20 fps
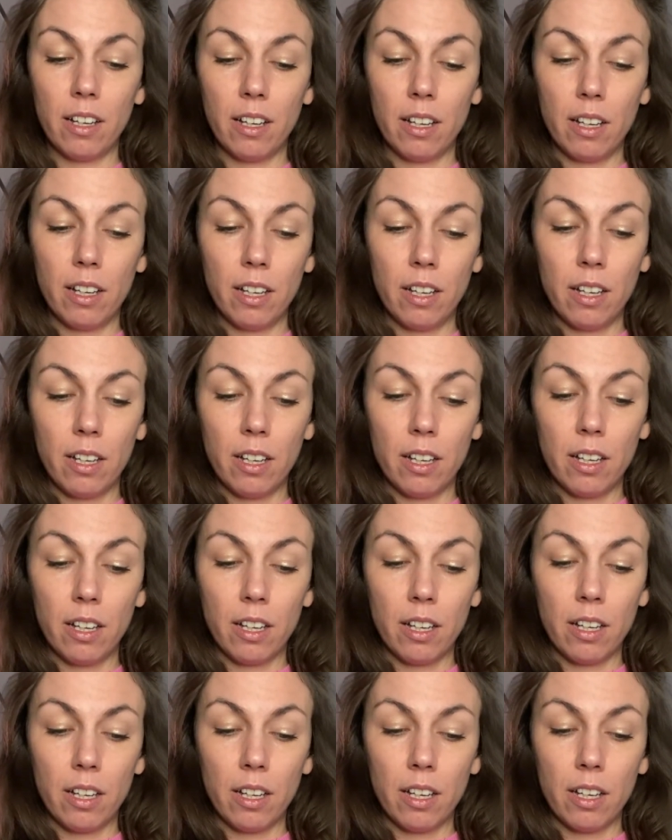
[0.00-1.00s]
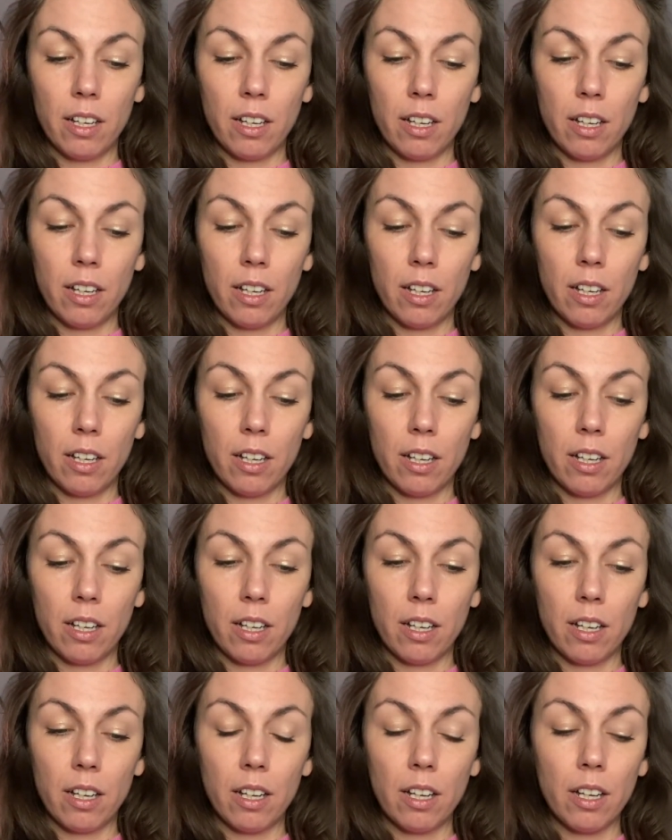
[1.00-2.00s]

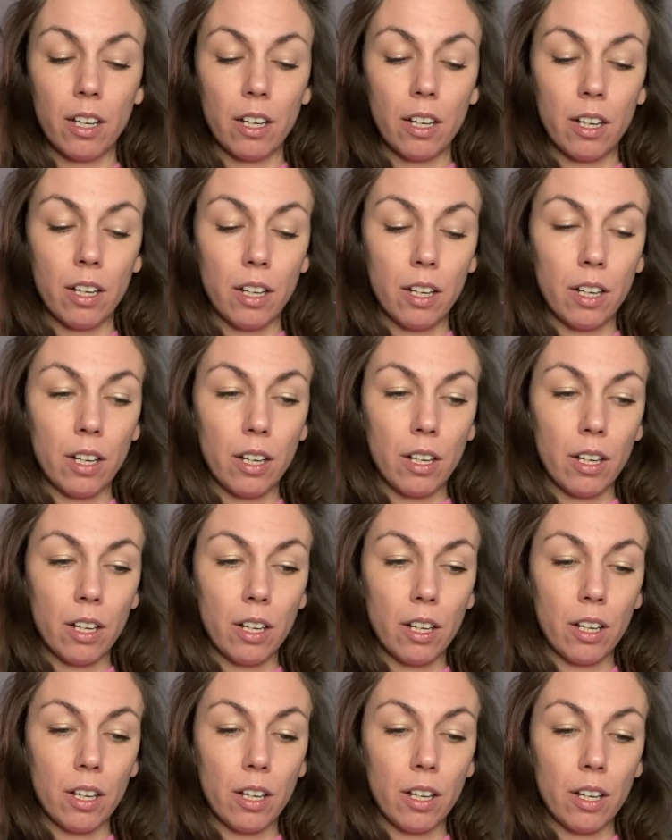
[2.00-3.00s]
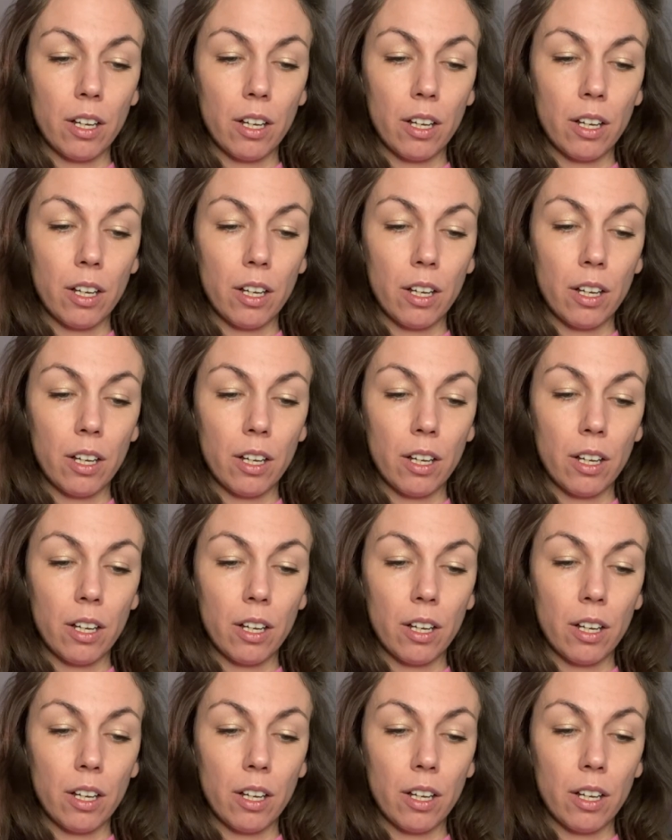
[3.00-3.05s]
Nobody speaks.